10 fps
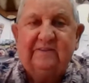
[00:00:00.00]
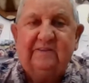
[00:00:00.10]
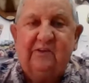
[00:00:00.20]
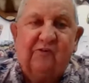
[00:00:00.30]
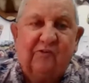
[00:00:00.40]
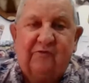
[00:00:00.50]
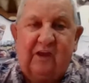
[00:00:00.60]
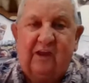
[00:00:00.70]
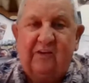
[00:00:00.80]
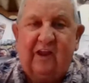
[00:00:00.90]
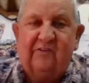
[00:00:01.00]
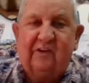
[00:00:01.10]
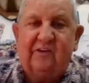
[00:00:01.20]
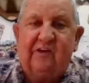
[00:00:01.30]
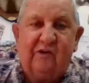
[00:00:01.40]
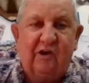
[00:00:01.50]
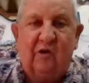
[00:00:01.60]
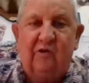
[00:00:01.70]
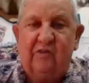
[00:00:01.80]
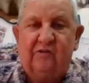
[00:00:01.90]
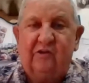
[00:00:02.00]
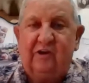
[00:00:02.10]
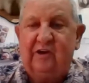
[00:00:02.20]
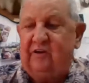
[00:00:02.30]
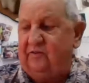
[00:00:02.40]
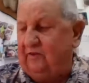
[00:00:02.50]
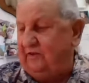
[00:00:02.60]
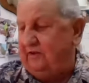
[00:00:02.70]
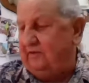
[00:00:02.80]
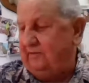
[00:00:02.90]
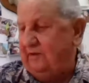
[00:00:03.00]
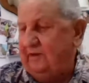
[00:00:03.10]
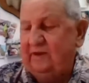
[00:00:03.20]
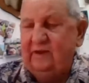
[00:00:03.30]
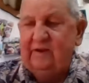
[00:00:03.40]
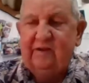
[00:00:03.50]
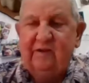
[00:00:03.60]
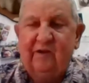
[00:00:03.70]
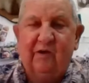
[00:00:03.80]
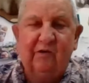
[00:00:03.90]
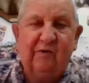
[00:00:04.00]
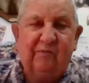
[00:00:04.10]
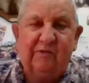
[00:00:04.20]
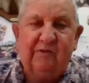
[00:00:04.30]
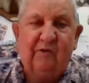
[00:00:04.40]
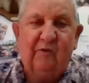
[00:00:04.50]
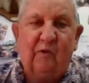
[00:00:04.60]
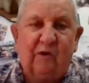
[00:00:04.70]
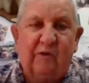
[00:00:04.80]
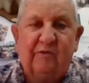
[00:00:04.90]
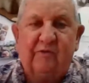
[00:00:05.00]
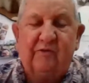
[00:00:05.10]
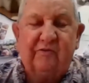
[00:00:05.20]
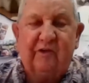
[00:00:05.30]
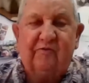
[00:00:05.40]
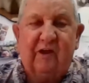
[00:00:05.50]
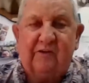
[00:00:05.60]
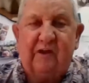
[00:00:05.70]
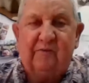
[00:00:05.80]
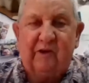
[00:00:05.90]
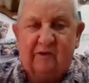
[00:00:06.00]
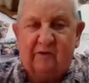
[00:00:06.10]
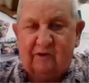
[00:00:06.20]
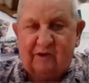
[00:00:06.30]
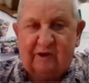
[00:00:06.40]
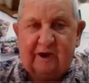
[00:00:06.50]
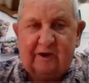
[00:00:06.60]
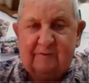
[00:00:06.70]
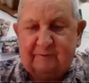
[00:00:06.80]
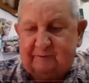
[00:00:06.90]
usually fantastic. Then you go to the jigs or your worms and stuff like that later on in the day.